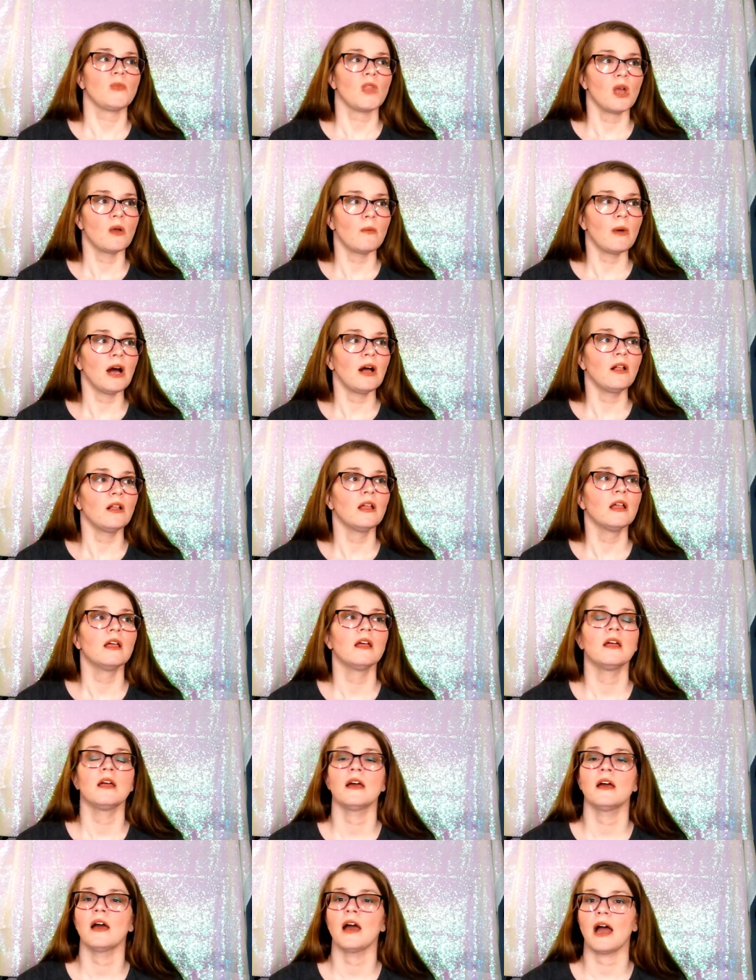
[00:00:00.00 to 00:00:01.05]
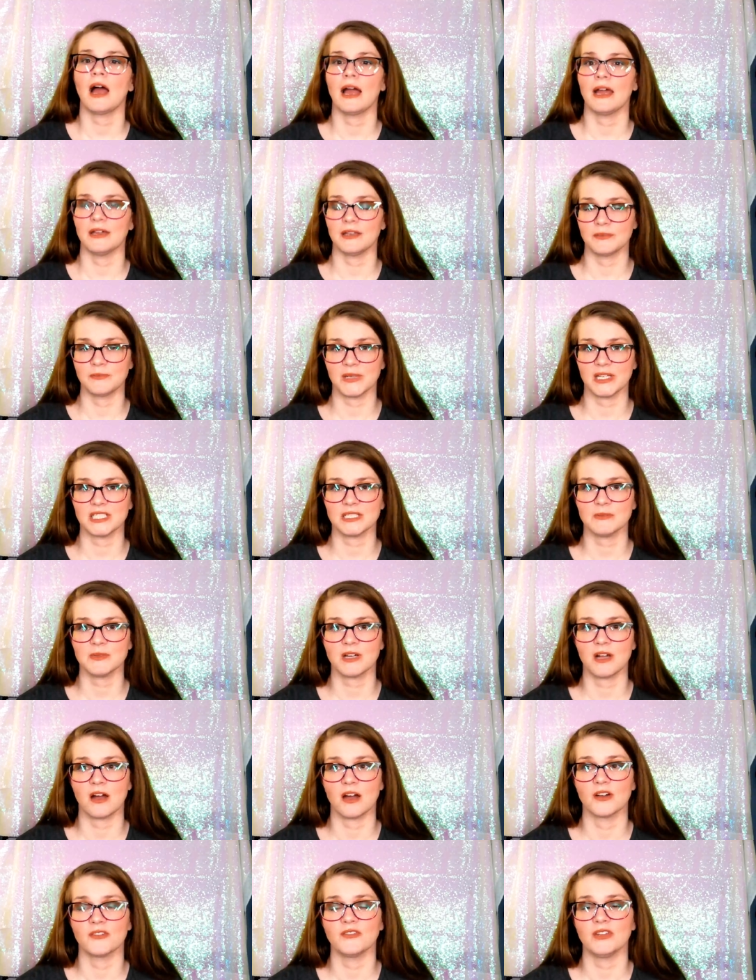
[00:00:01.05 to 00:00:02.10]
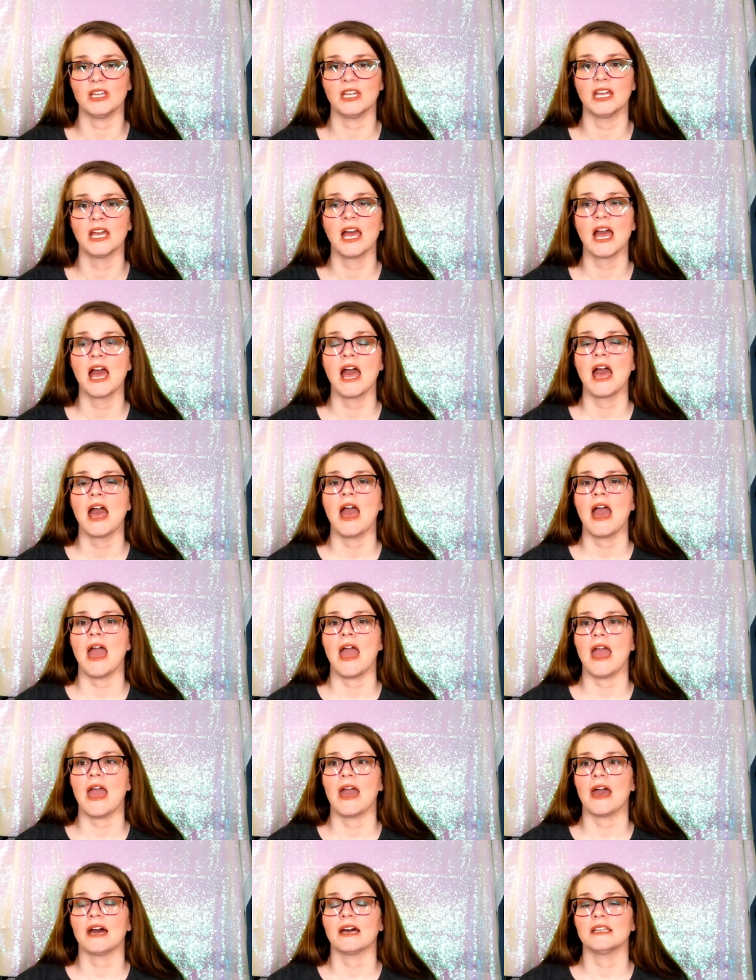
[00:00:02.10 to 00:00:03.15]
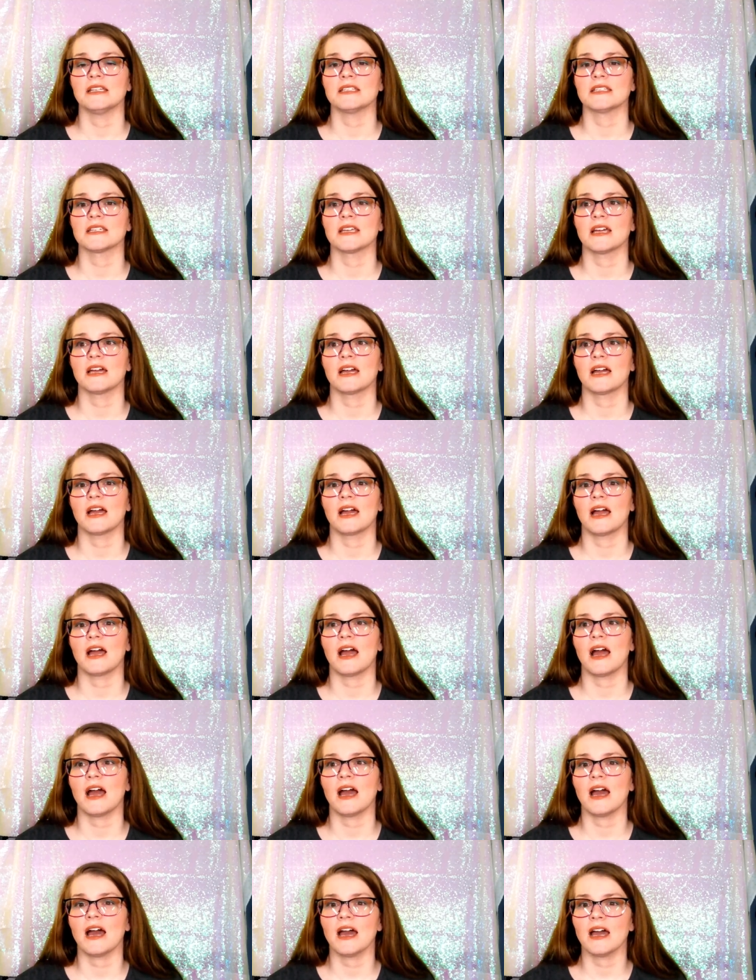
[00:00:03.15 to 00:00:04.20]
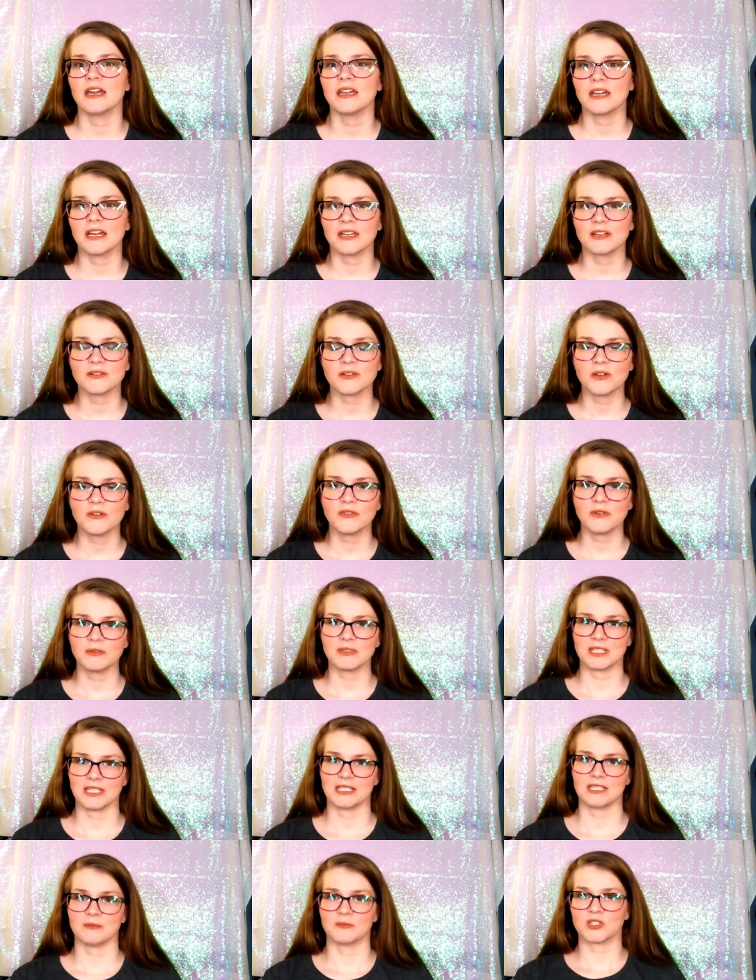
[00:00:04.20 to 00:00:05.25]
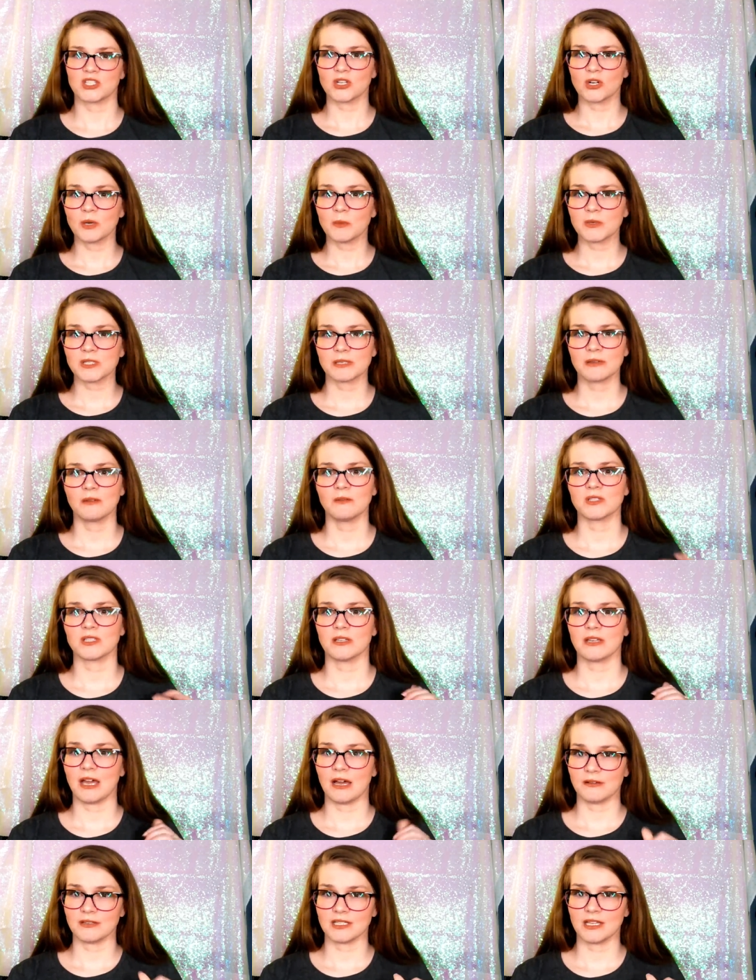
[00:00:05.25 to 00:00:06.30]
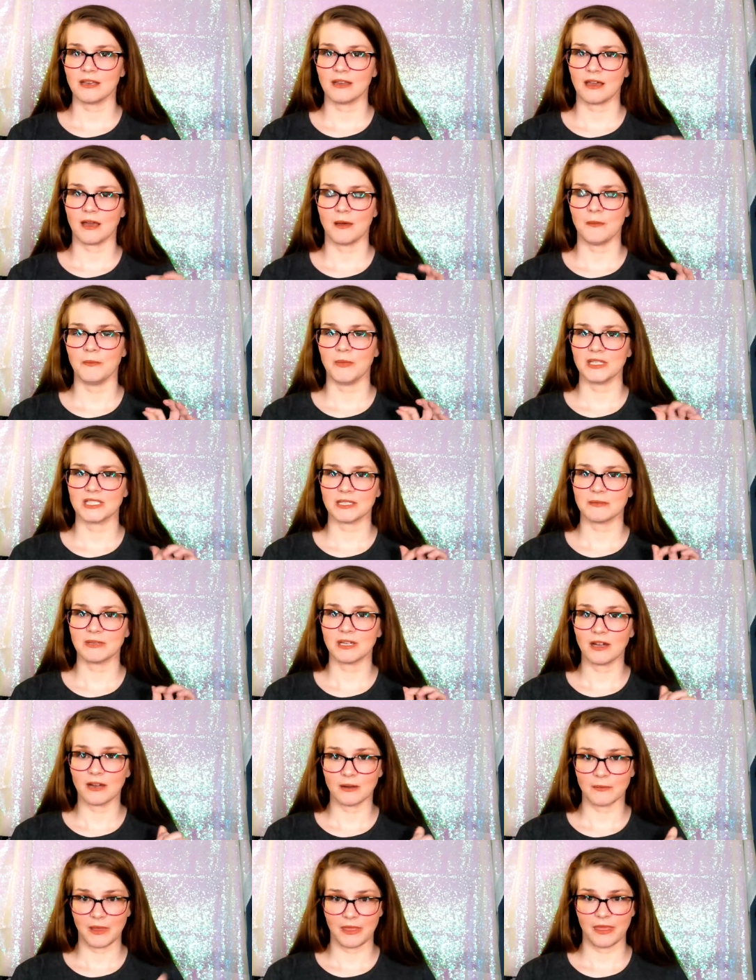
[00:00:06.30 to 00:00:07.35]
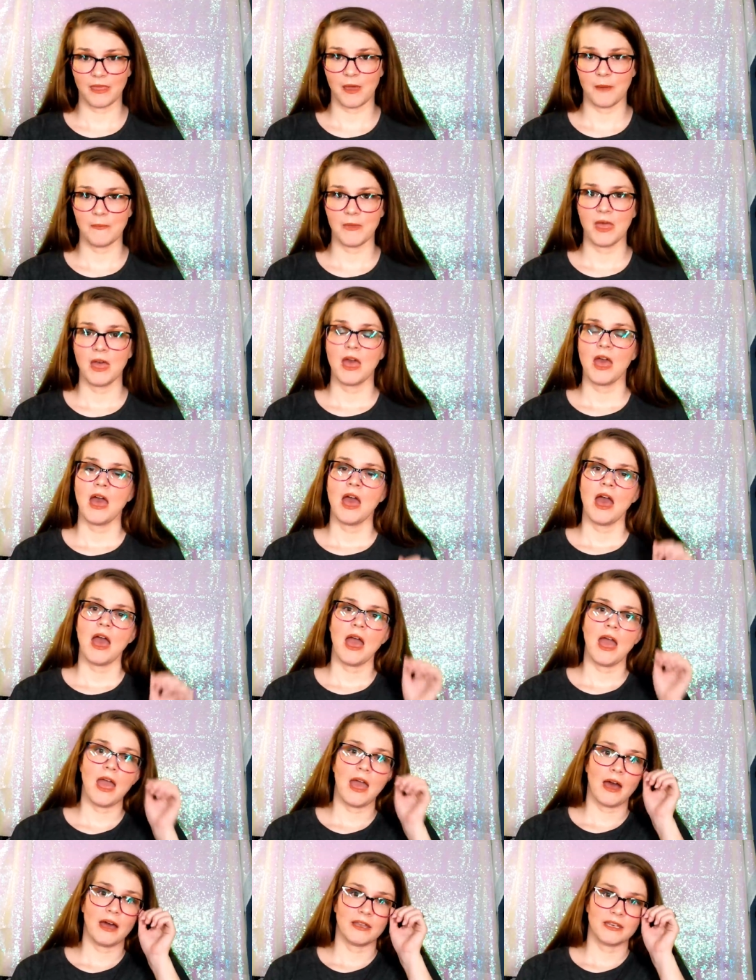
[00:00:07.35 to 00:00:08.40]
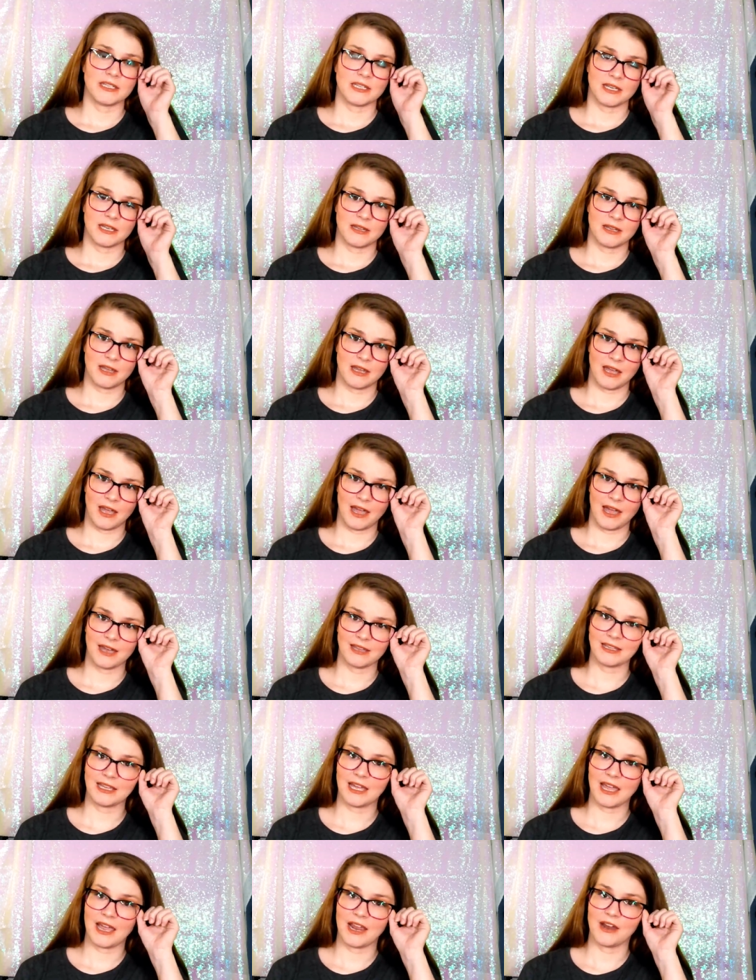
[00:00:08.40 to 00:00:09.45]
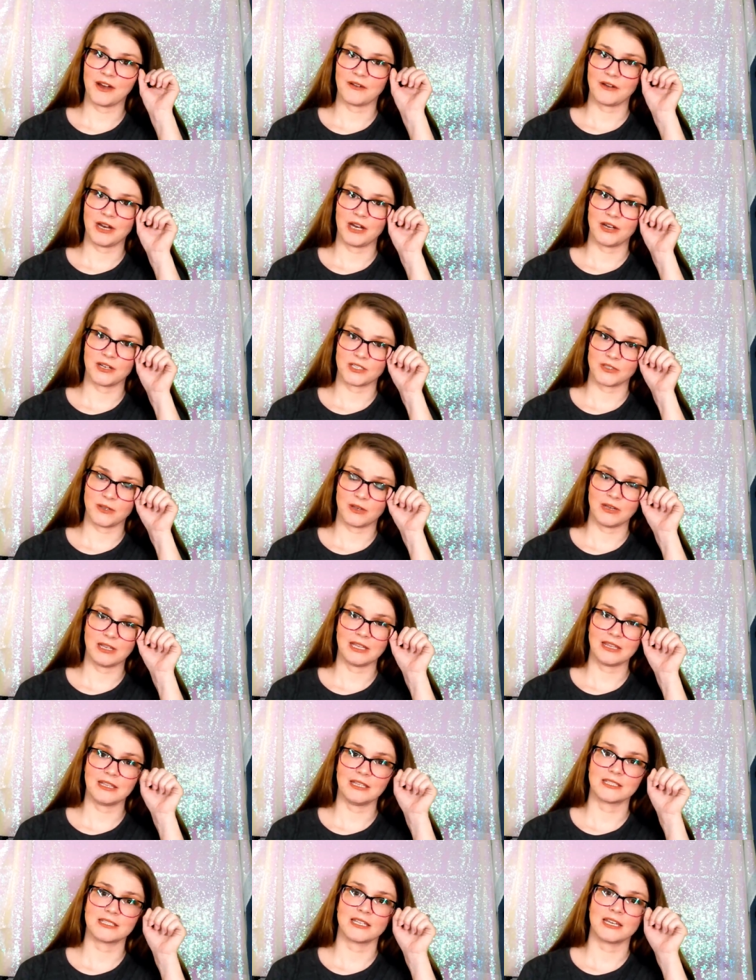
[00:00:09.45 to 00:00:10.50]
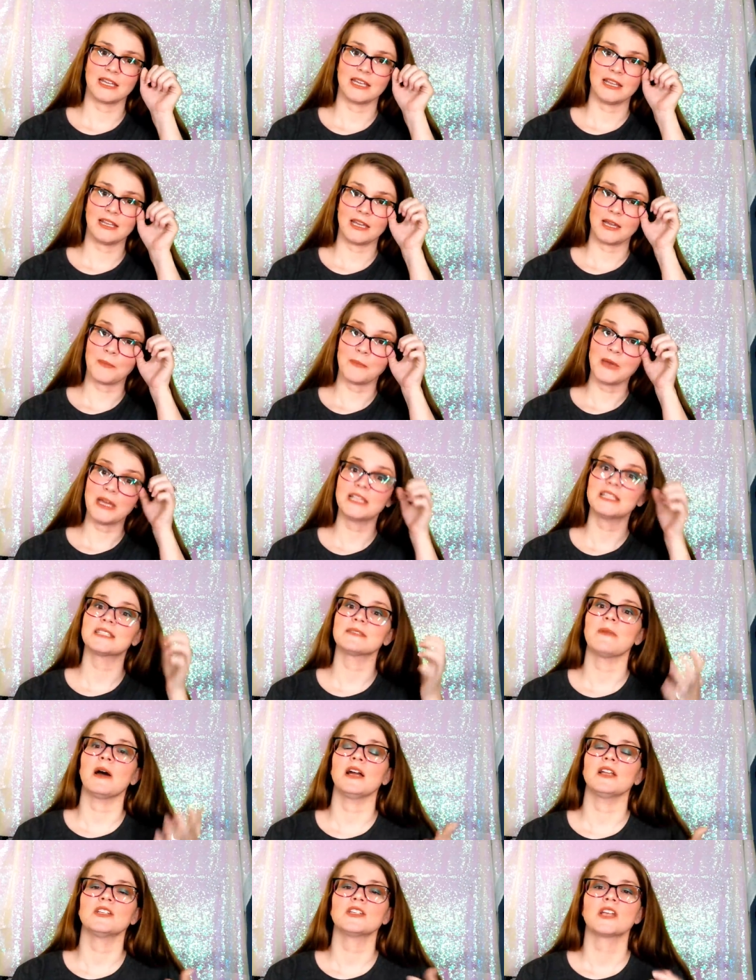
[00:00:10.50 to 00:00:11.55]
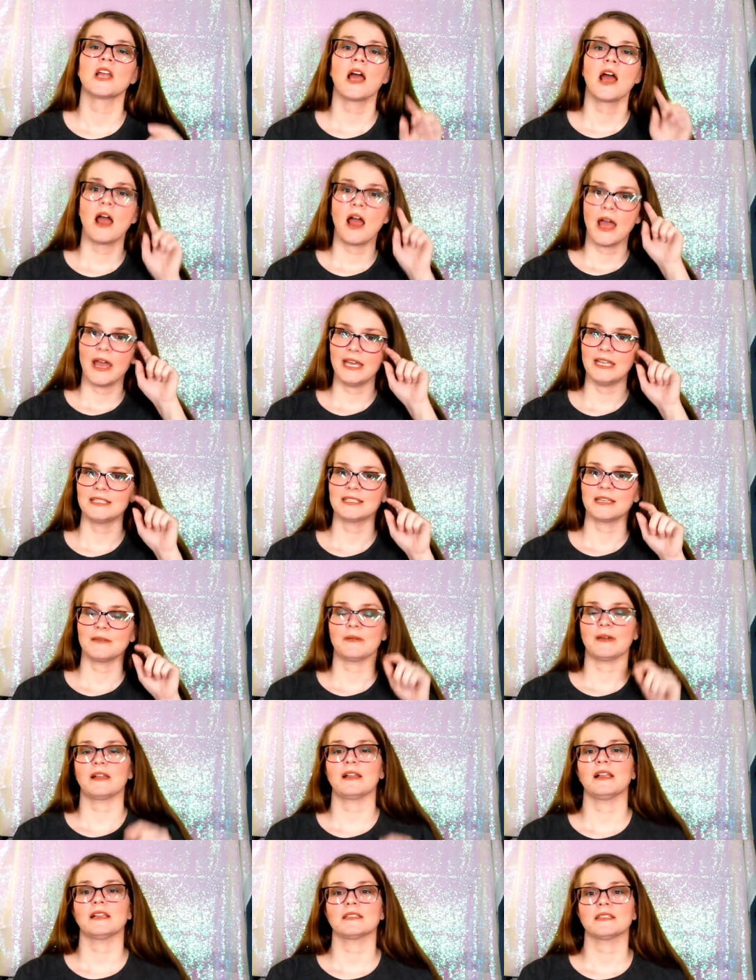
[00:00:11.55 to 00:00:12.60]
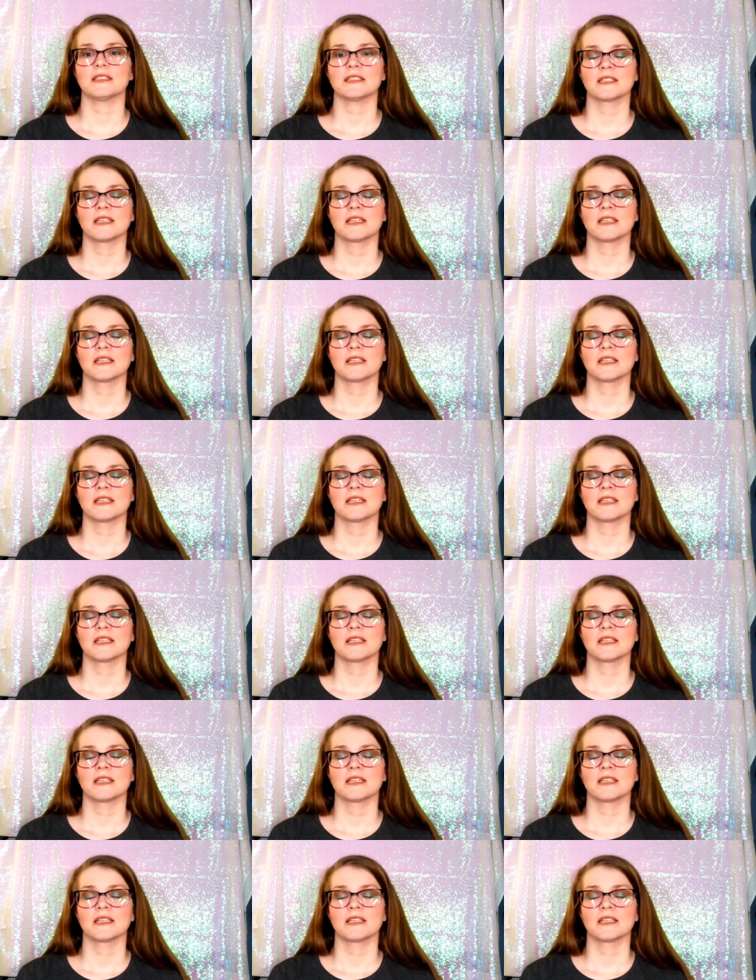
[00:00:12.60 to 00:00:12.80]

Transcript: Well, I had picked up a coffee and I, I don't know if it was like some syrup or something was on the outside of the cup, but something got on my thumb. And I had like a hair right here, so I go like this and I get like a big smudge inside my glasses.